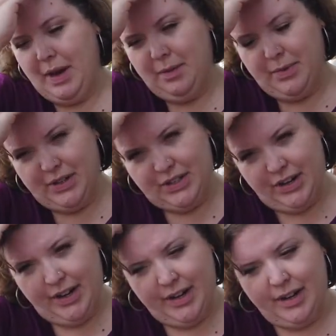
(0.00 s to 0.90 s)
pipe burst in
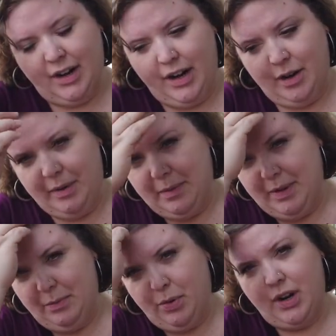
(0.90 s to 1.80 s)
our, in our
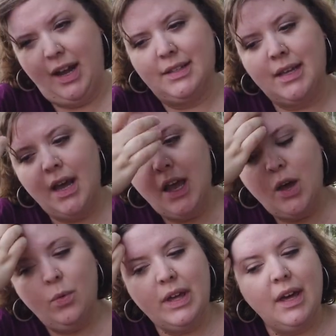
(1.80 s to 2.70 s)
Airbnb. Poor guys.
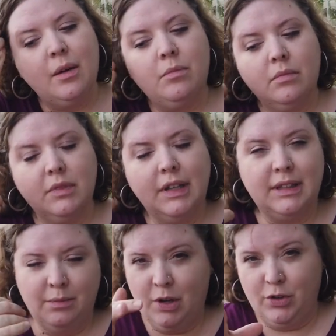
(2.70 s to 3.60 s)
We um, let
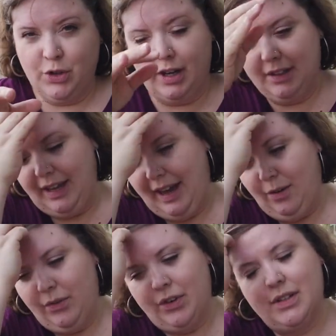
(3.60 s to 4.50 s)
them know directly.
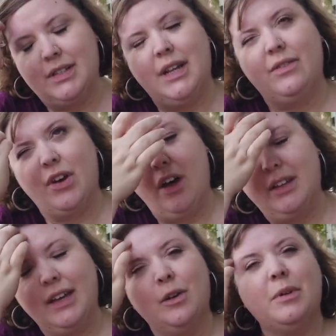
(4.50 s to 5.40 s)
However, instead of
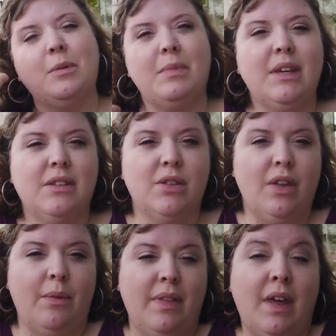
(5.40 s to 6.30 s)
calling Airbnb, so
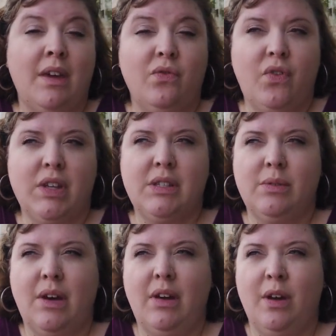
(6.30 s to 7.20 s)
that way they can fix it
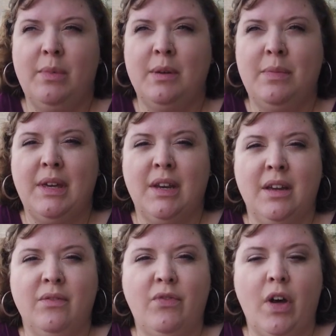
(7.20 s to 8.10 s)
without Airbnb
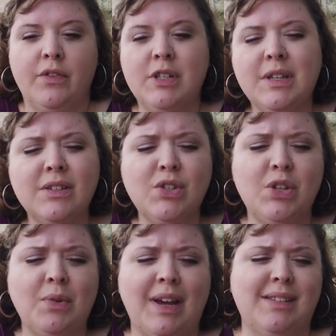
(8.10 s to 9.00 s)
getting involved. Just because they're
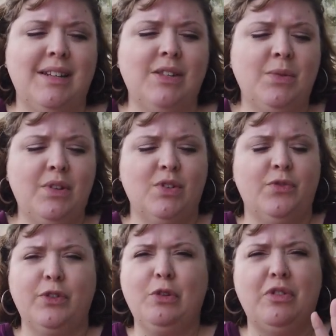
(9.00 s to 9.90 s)
so nice, and it's one of those
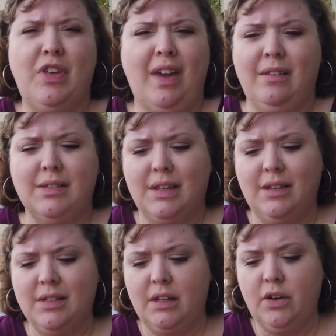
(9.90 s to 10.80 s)
fluke things. Like
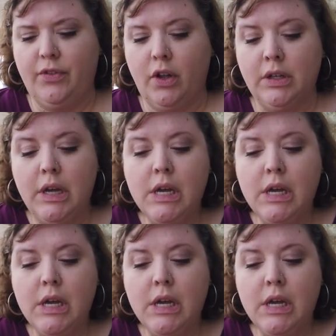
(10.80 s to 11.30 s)
it's not their fault.